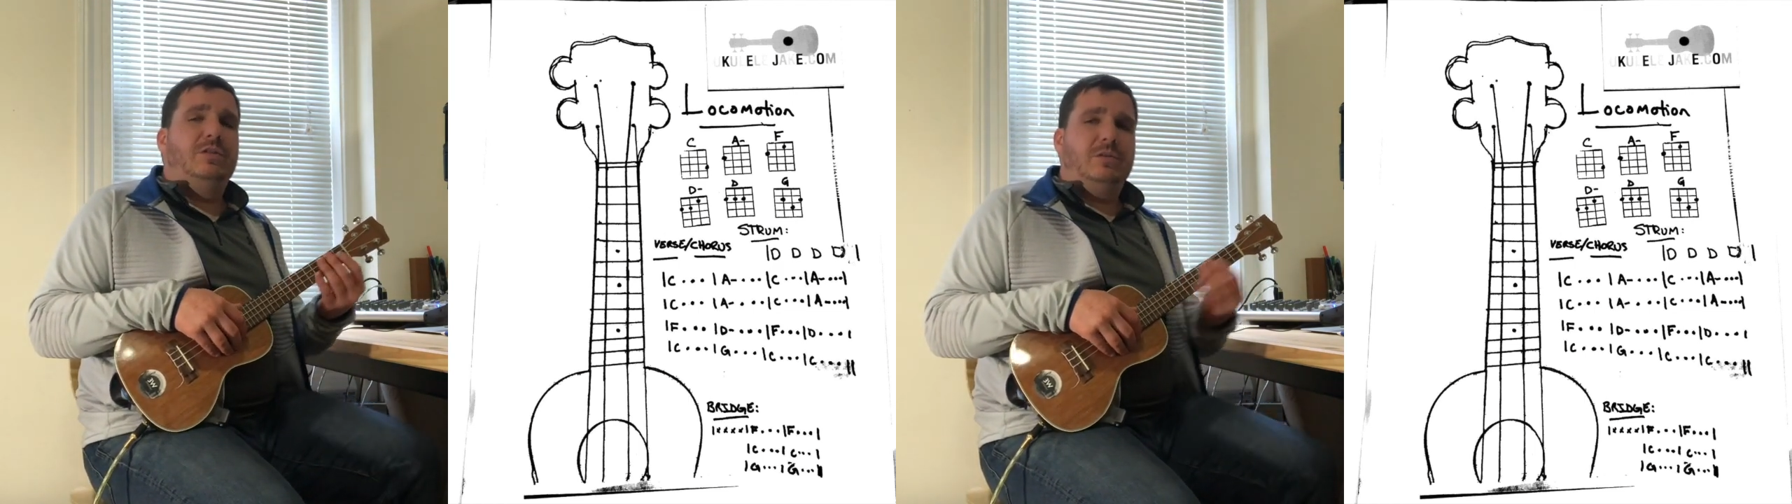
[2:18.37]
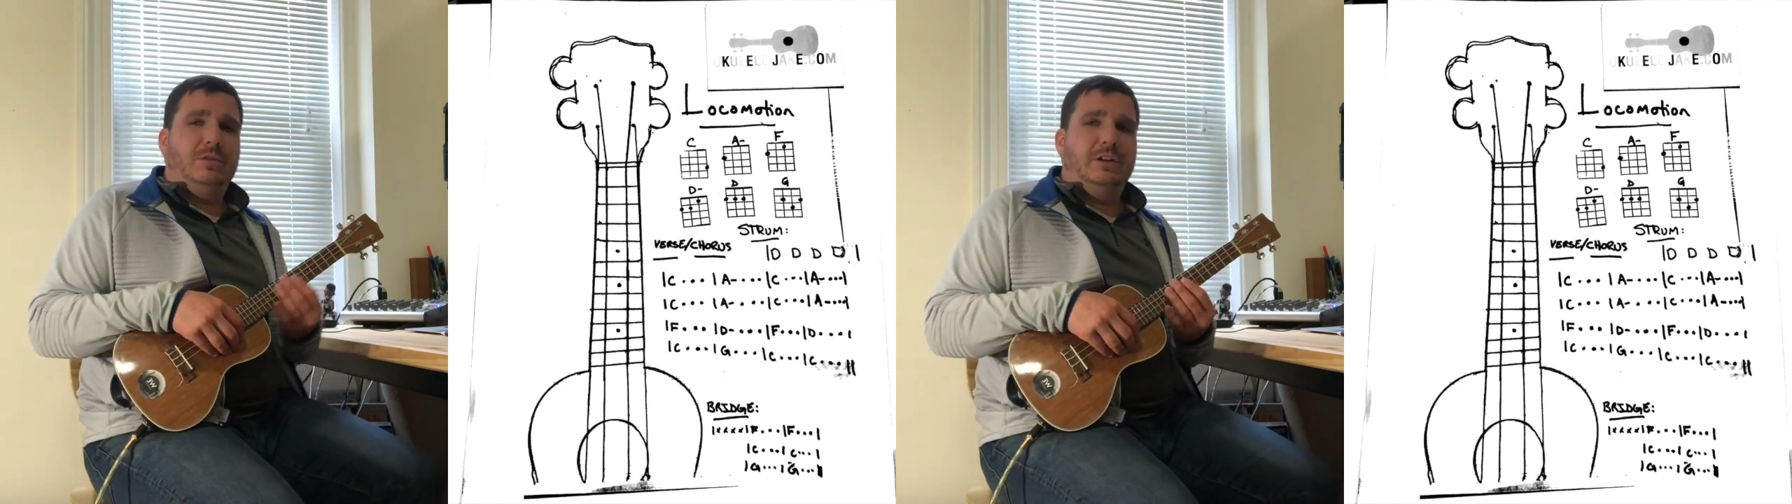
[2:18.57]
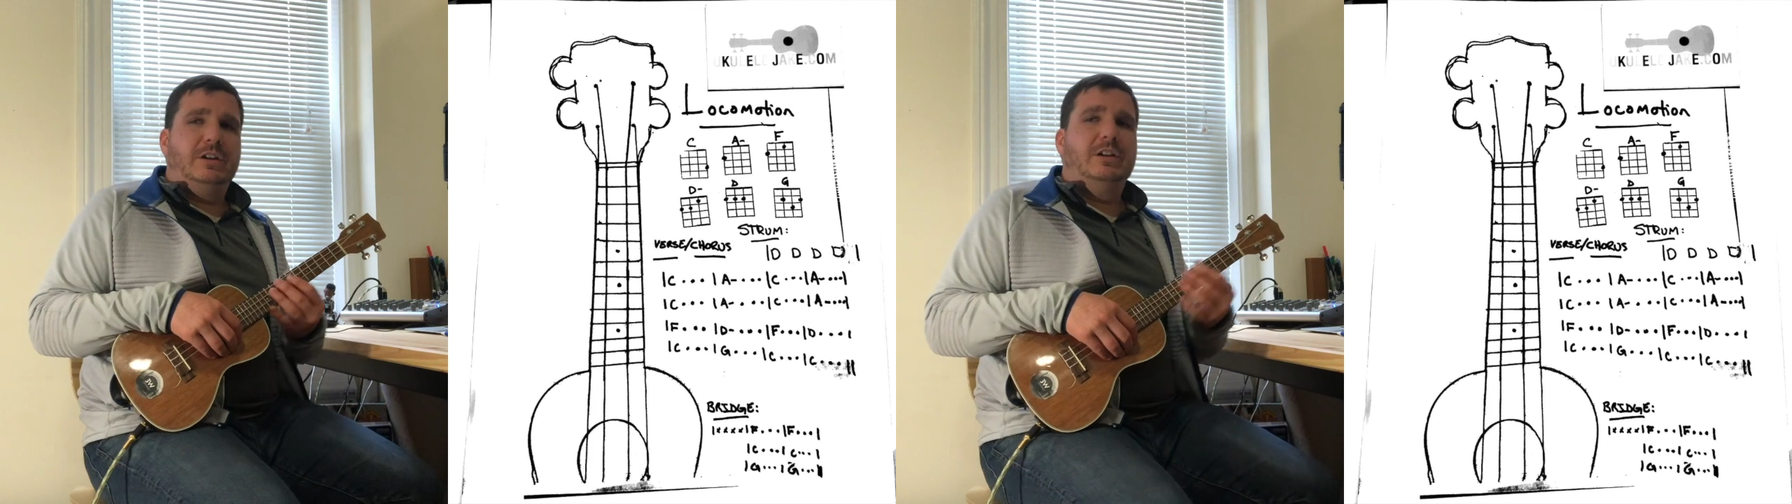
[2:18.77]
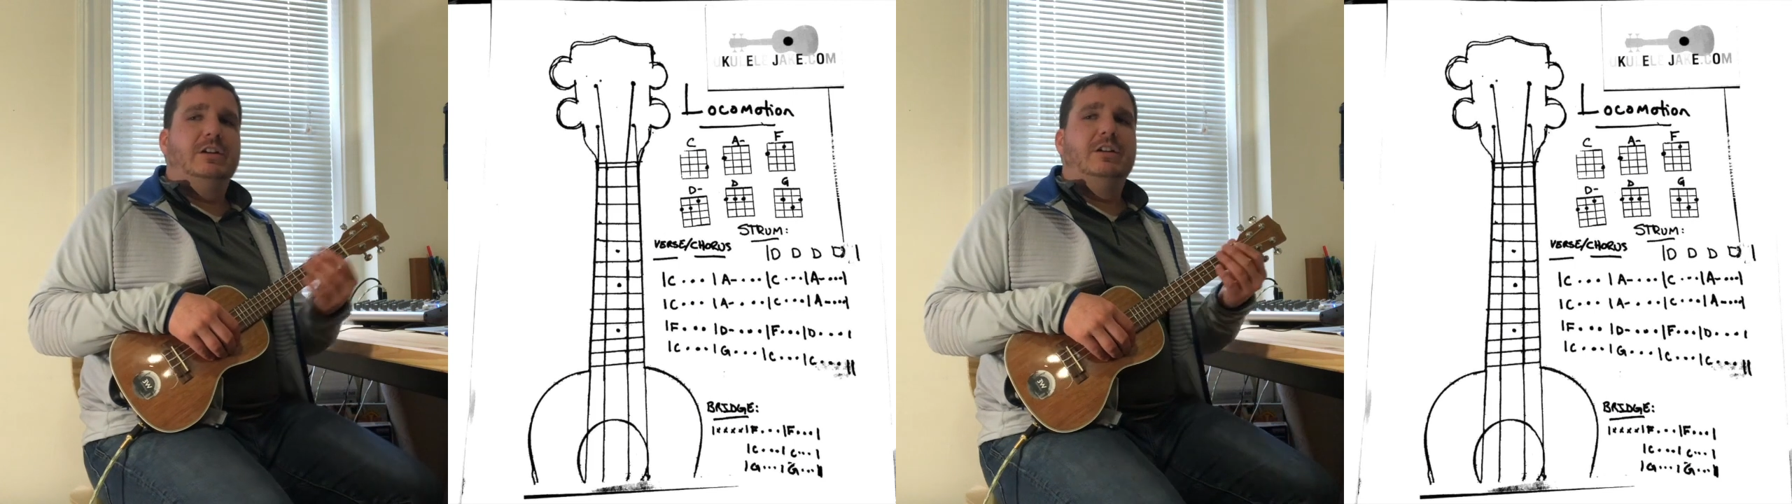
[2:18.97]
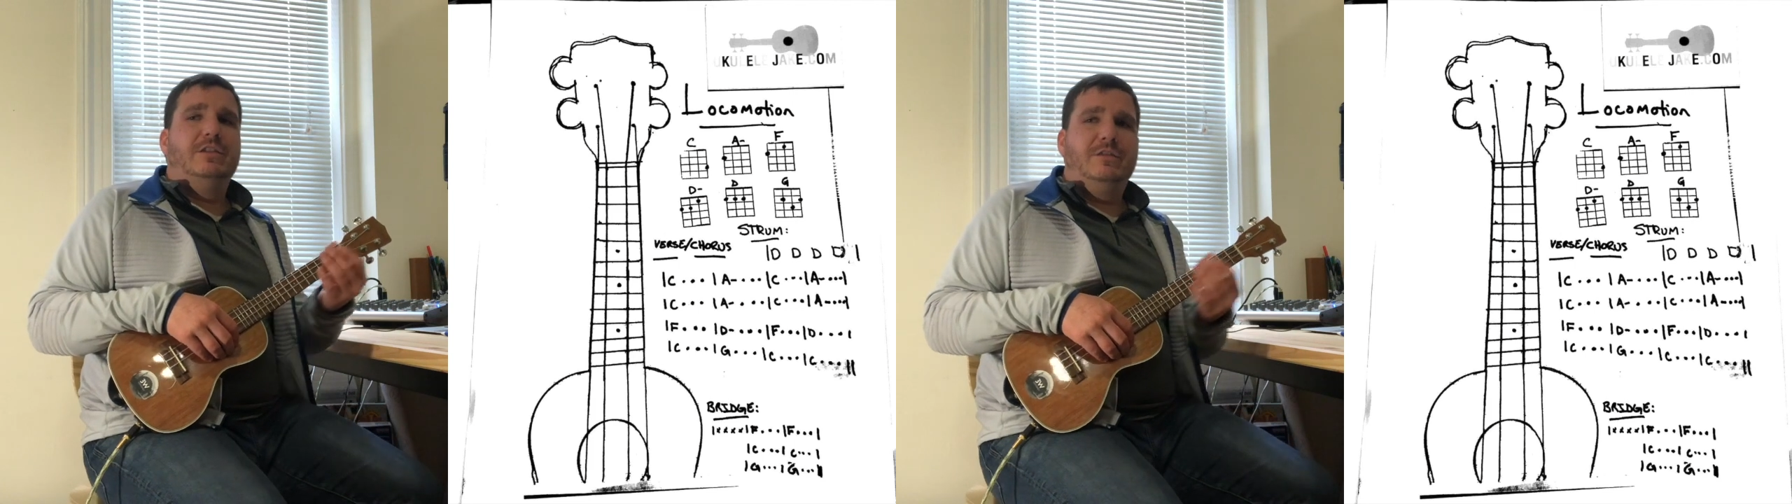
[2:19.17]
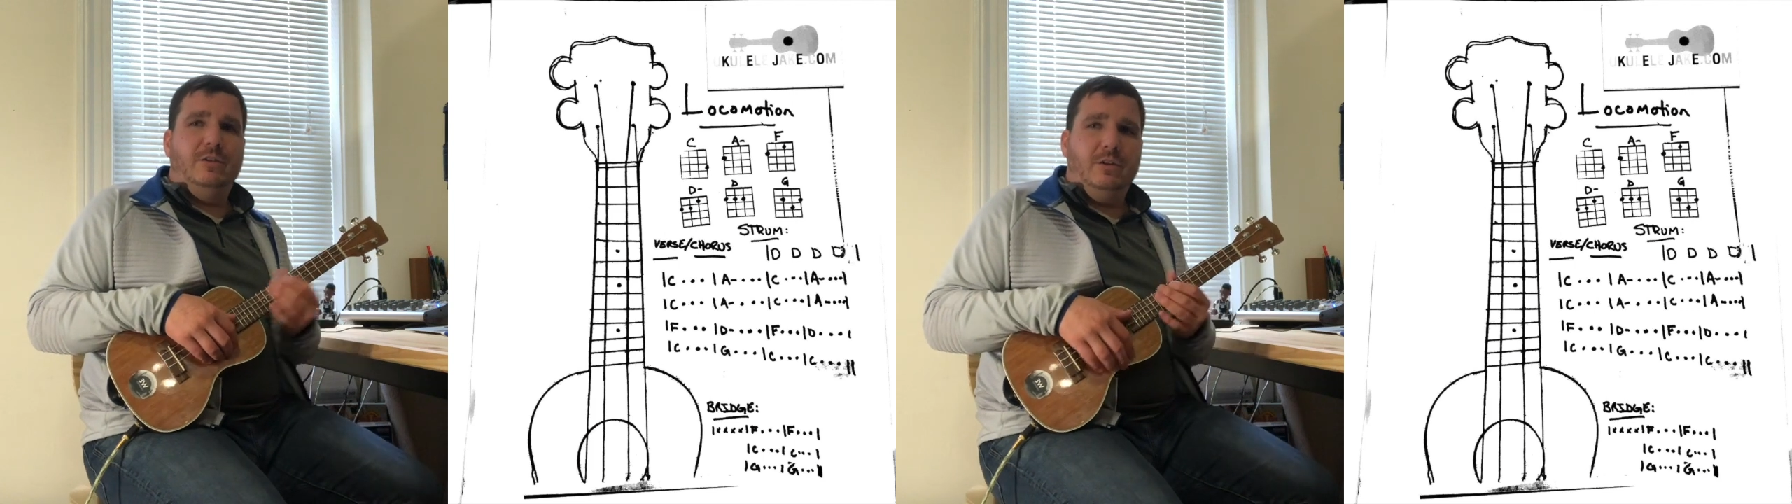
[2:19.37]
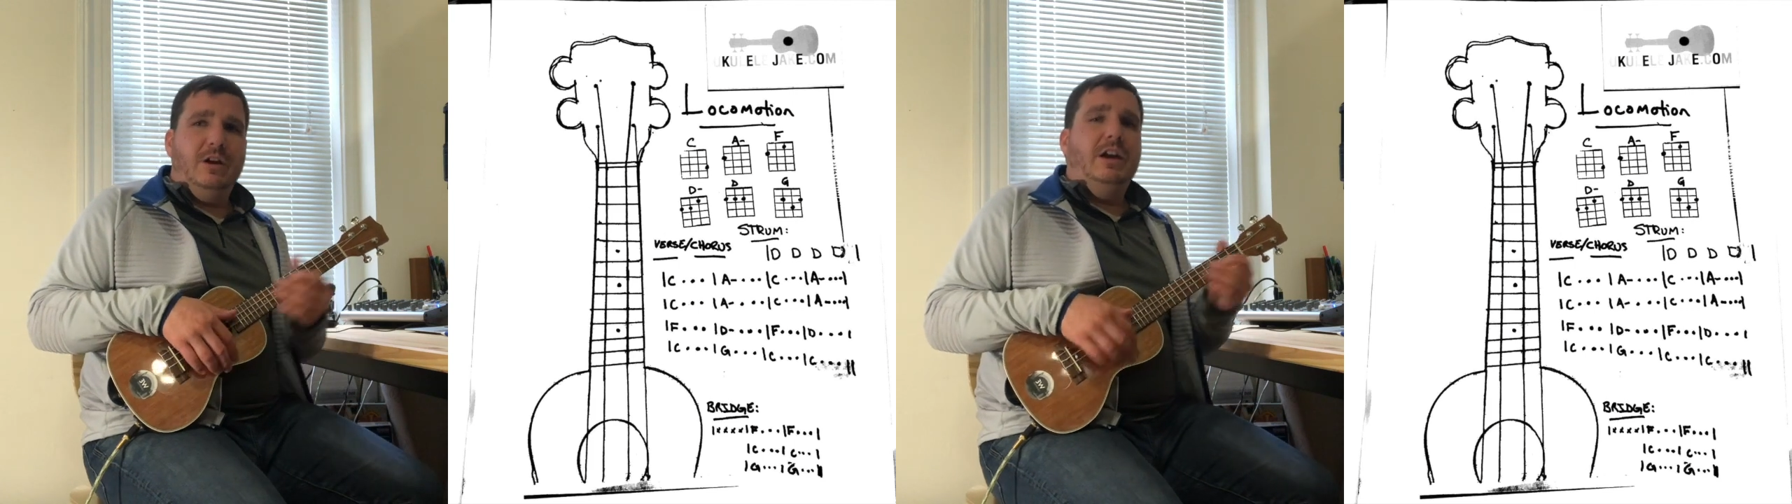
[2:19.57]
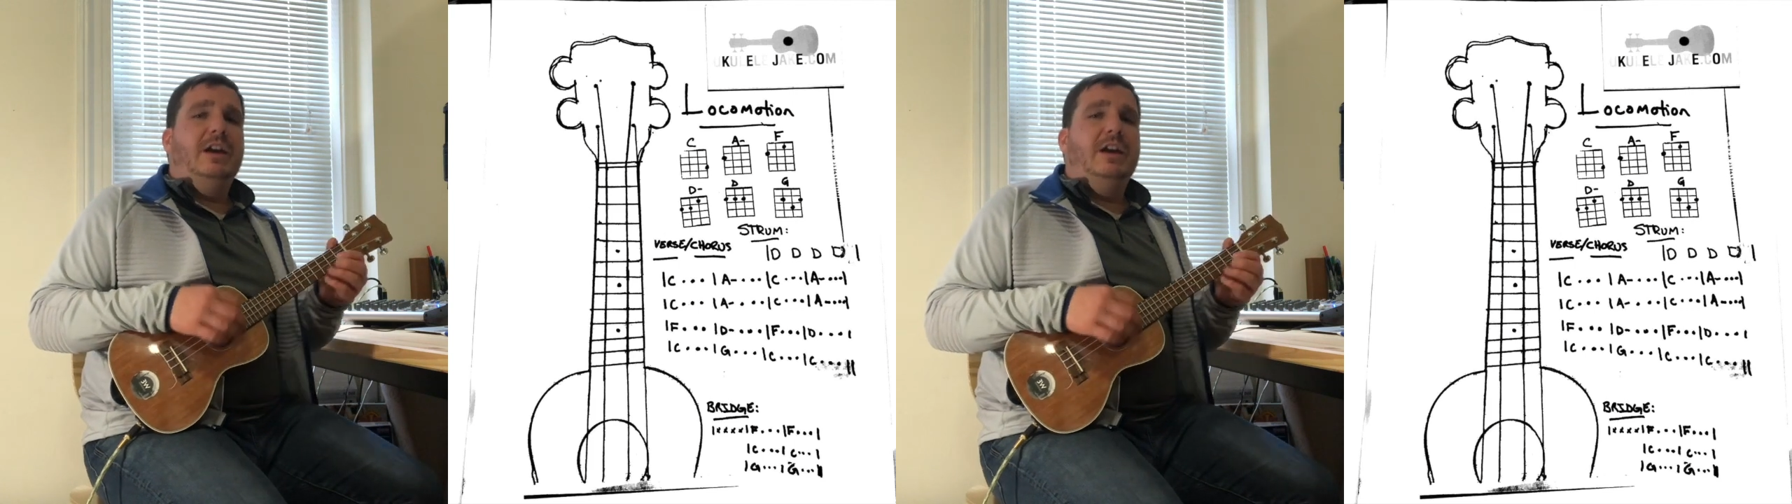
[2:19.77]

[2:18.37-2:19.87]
3, 4.